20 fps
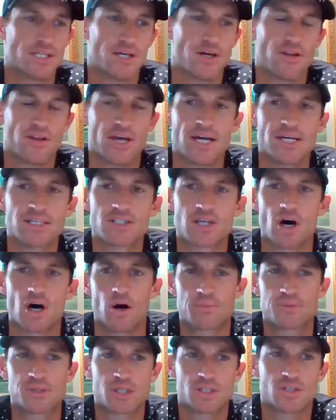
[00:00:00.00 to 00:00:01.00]
there is the
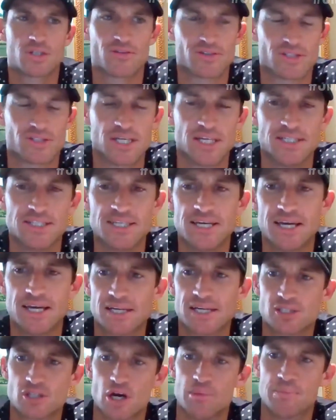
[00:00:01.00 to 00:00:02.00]
options. Obviously, TK
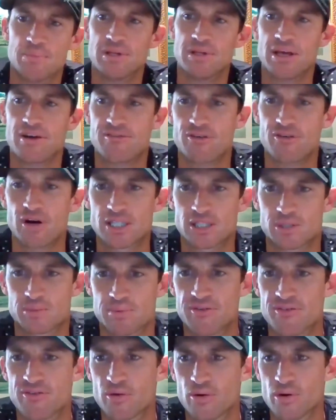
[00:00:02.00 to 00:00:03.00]
has opened there for us
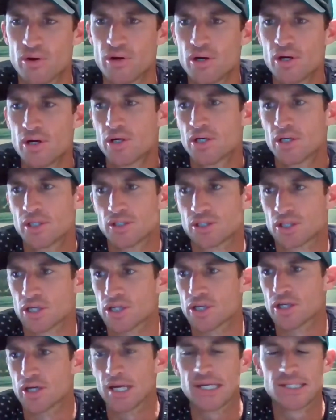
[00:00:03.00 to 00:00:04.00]
before,
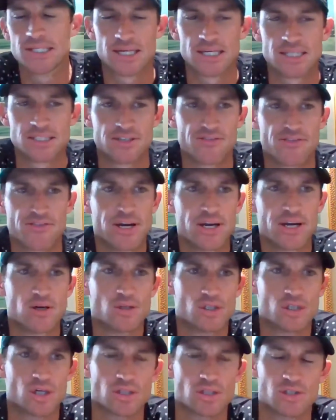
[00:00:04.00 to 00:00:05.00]
so he stands a very
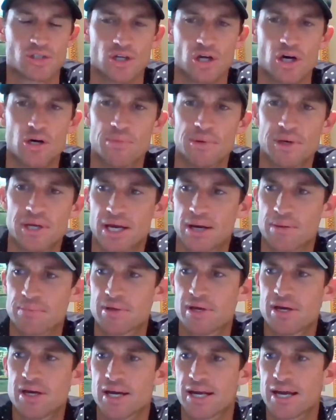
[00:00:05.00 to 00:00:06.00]
good chance in opening up
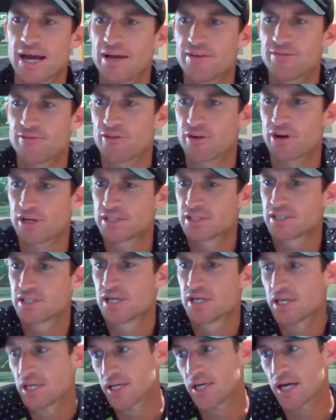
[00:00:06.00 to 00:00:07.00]
there again for us.
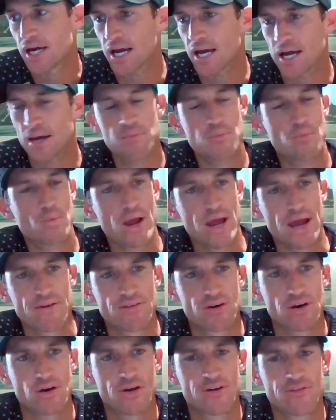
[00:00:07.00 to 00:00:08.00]
We
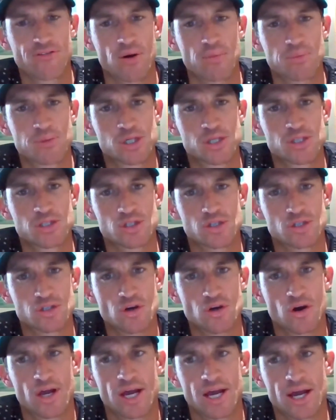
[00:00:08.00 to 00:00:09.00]
have a lot of options
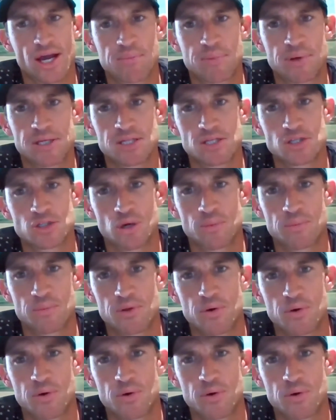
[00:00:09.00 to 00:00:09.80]
looking up at the top